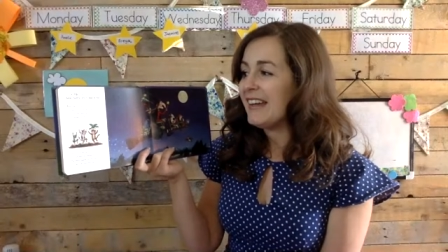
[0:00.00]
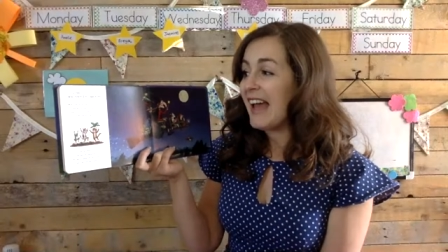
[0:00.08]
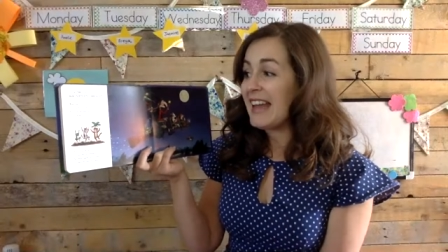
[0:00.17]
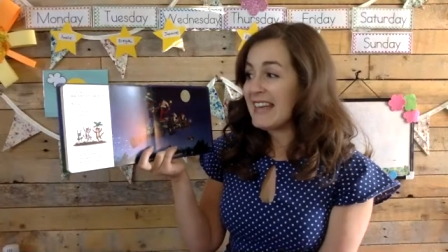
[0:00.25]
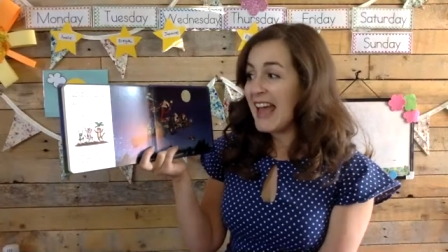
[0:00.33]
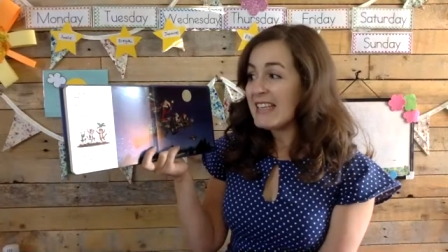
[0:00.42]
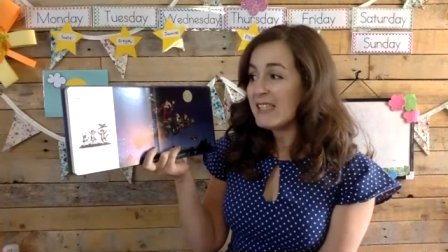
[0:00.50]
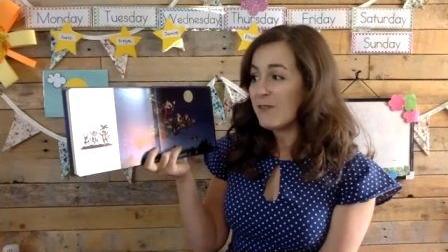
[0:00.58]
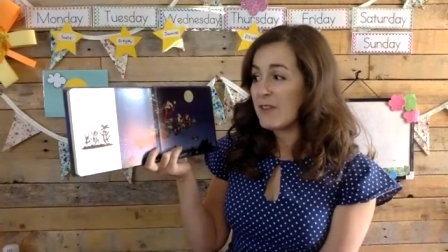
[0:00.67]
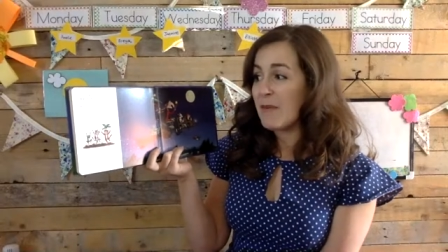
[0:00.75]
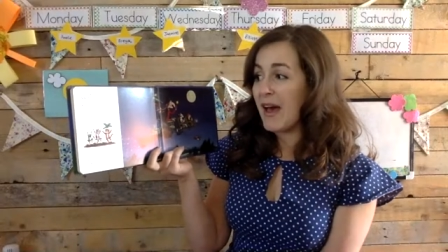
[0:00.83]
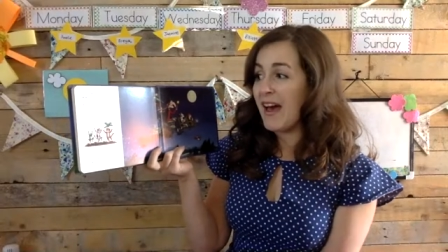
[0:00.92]
a nest
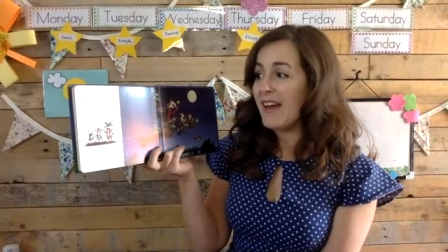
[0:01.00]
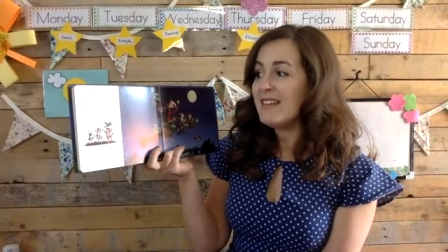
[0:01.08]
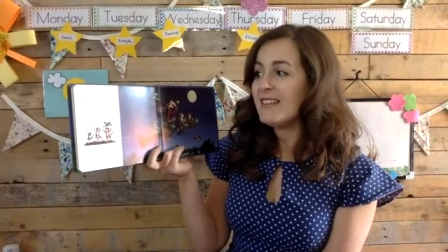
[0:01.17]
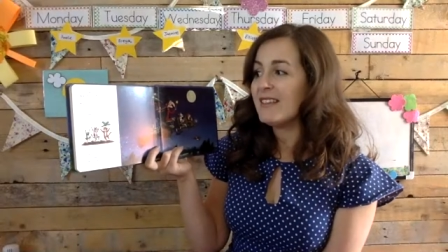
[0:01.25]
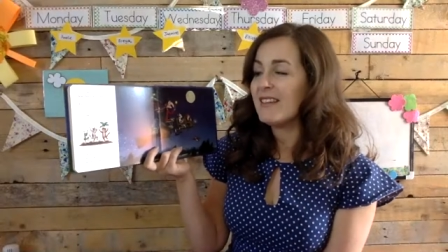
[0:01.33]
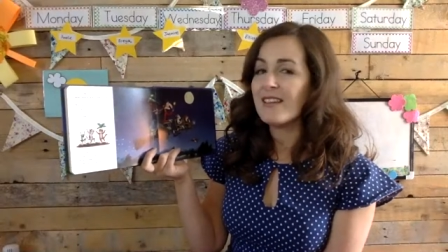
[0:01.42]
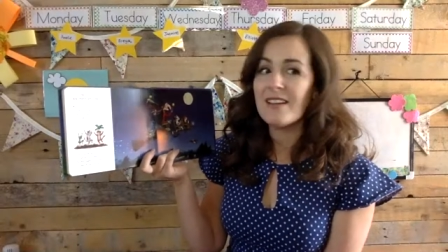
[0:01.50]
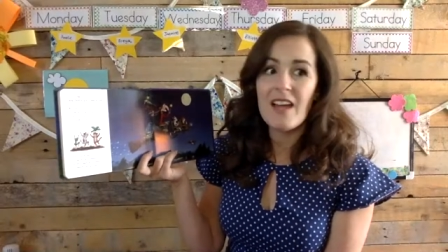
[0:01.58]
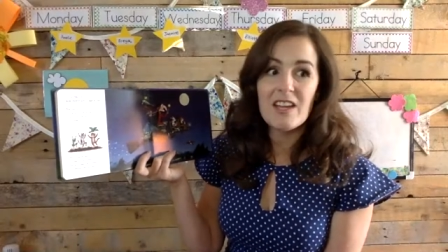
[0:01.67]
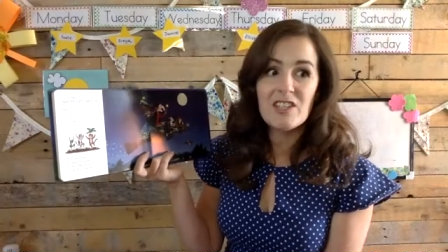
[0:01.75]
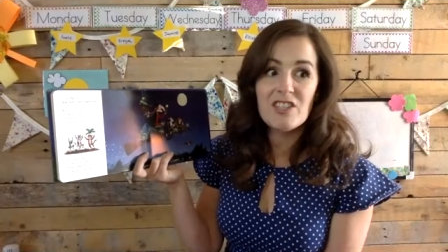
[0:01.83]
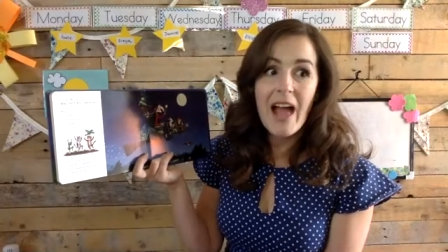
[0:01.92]
for the bird,
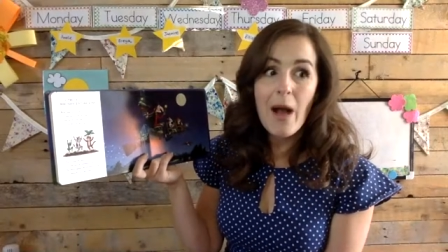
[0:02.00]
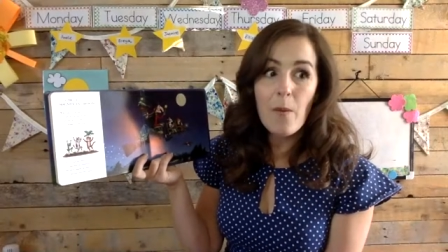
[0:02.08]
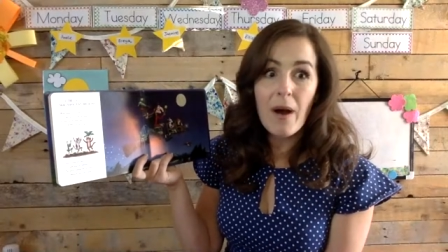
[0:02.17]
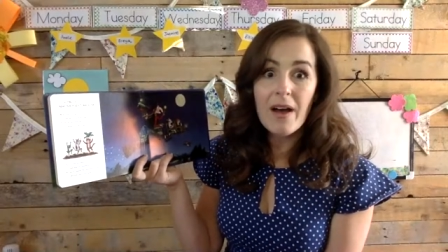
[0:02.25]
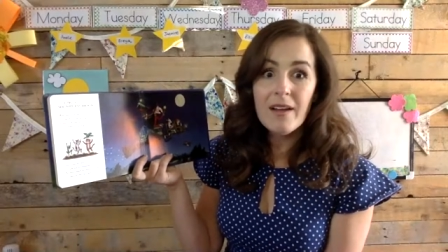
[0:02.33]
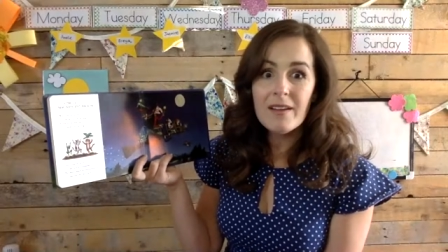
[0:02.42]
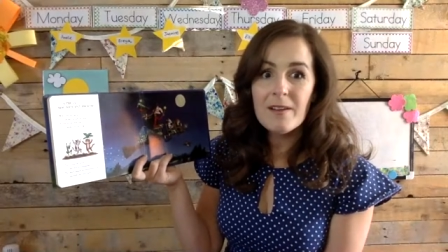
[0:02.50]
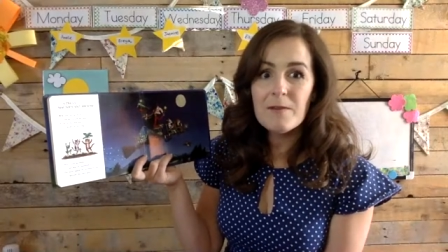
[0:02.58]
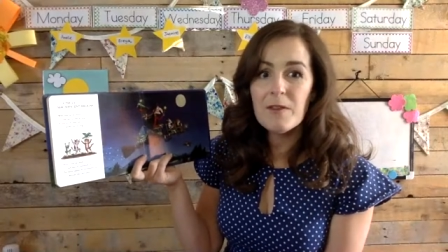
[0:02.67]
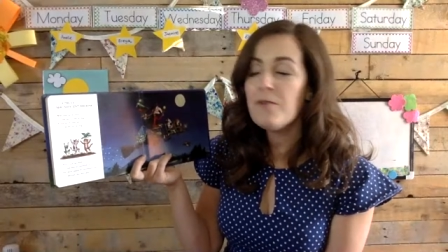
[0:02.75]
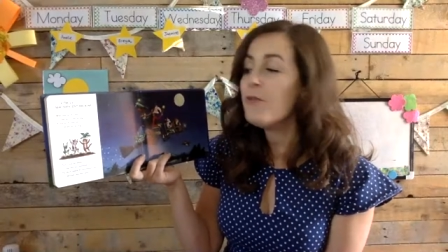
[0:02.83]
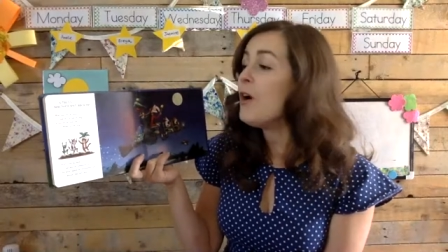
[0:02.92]
a shower
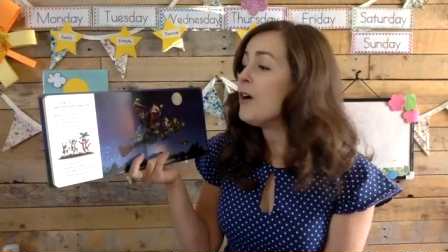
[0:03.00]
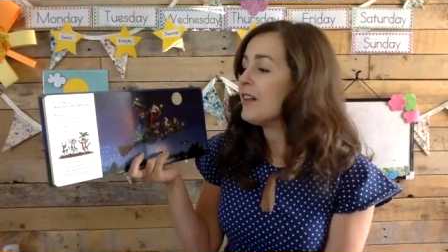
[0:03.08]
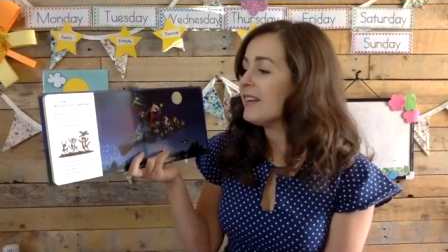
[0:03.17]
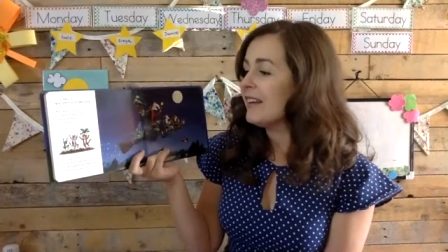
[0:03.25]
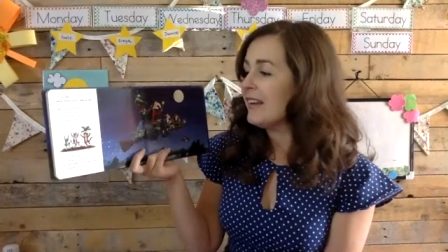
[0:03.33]
for the frog.